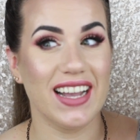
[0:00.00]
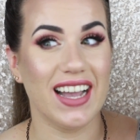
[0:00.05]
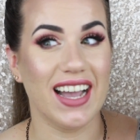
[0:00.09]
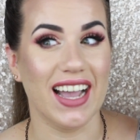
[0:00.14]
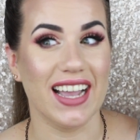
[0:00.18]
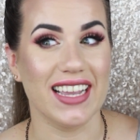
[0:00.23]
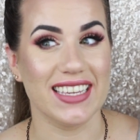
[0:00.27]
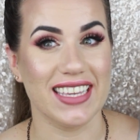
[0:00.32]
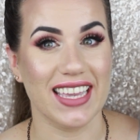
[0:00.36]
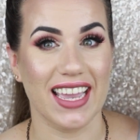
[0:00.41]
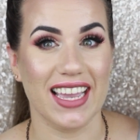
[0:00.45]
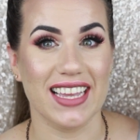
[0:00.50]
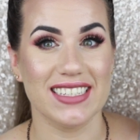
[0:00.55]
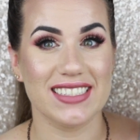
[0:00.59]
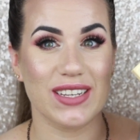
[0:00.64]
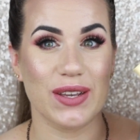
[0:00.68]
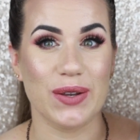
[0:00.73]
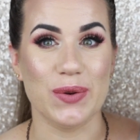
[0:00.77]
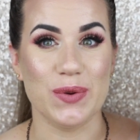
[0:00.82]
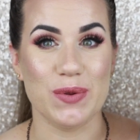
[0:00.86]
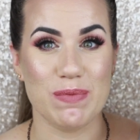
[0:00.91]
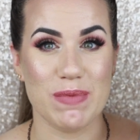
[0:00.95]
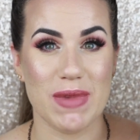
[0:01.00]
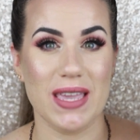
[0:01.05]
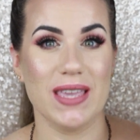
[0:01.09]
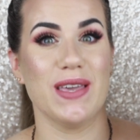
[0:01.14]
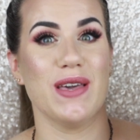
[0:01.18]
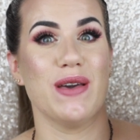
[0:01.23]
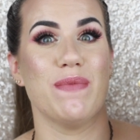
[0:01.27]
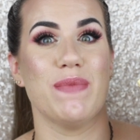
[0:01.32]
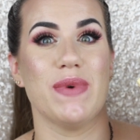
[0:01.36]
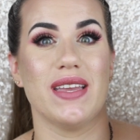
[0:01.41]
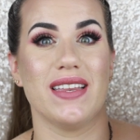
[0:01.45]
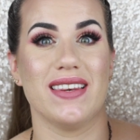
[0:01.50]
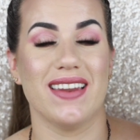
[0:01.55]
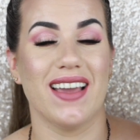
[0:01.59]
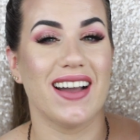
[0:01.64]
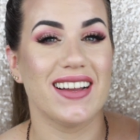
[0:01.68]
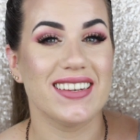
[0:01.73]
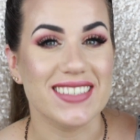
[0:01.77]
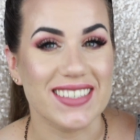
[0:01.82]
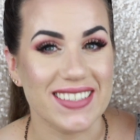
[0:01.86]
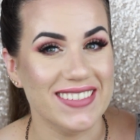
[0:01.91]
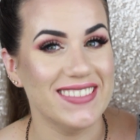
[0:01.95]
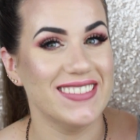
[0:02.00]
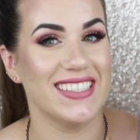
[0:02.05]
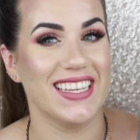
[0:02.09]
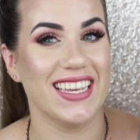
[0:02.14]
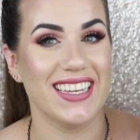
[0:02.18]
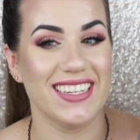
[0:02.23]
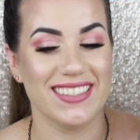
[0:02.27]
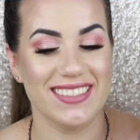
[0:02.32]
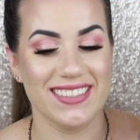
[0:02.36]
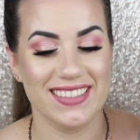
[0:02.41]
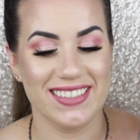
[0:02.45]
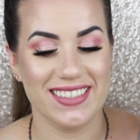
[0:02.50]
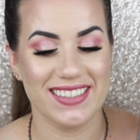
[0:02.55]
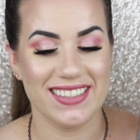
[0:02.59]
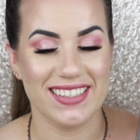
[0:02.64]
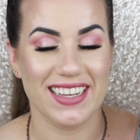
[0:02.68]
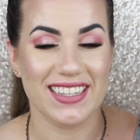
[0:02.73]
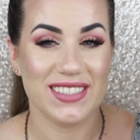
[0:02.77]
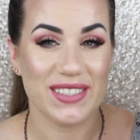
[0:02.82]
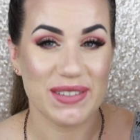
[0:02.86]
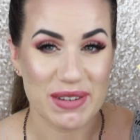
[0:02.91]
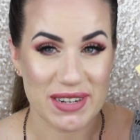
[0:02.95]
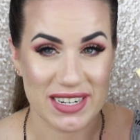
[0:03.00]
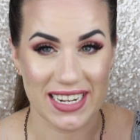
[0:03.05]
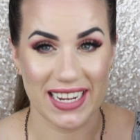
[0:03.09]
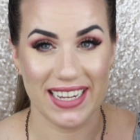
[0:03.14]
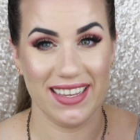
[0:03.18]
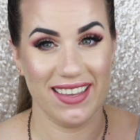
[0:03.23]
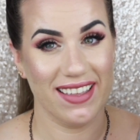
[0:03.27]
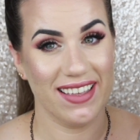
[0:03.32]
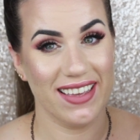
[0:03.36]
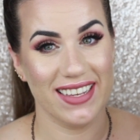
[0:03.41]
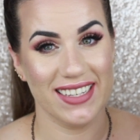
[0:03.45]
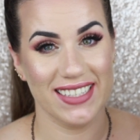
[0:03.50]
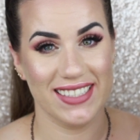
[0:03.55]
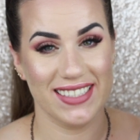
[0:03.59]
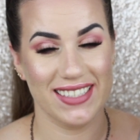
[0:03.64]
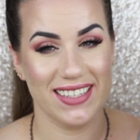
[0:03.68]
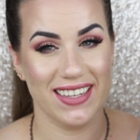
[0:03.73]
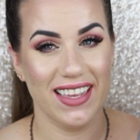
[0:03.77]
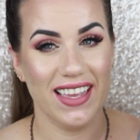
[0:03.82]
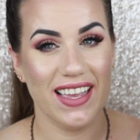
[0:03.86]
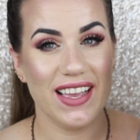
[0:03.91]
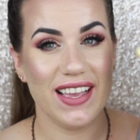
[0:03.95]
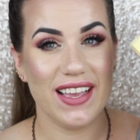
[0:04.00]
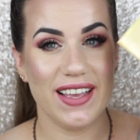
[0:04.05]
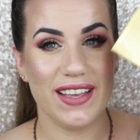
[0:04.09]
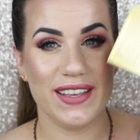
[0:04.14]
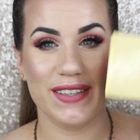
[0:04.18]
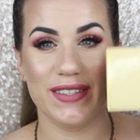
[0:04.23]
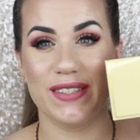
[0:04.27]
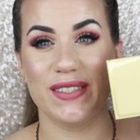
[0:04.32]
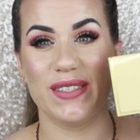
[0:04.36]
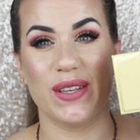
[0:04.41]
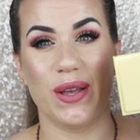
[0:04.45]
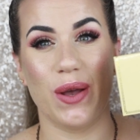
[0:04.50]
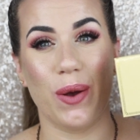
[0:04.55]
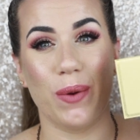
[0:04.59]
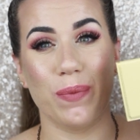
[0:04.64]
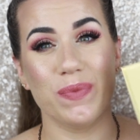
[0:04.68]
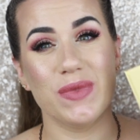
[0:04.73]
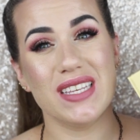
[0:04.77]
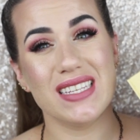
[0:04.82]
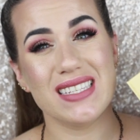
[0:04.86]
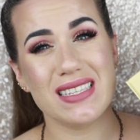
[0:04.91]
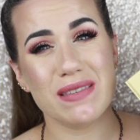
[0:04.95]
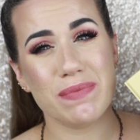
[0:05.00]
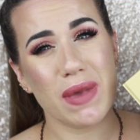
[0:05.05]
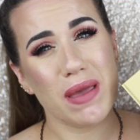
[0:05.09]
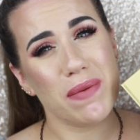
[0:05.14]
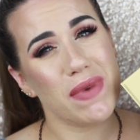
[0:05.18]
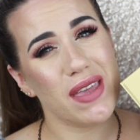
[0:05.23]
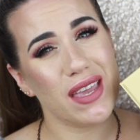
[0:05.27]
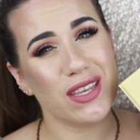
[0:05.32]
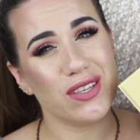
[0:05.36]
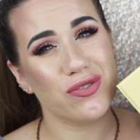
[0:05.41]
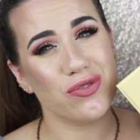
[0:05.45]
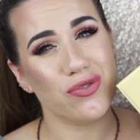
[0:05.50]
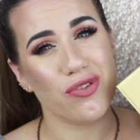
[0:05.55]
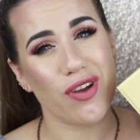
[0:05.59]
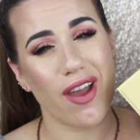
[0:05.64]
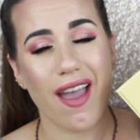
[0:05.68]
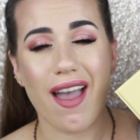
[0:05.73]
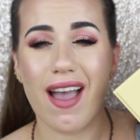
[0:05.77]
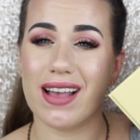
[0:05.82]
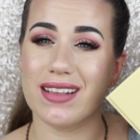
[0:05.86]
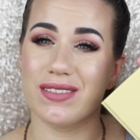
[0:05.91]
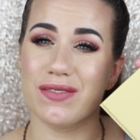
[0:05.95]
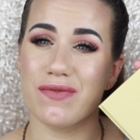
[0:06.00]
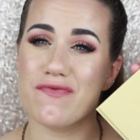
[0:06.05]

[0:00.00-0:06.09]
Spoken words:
I can't own makeup and not use it. That's ridiculous. So this is my biggest regret as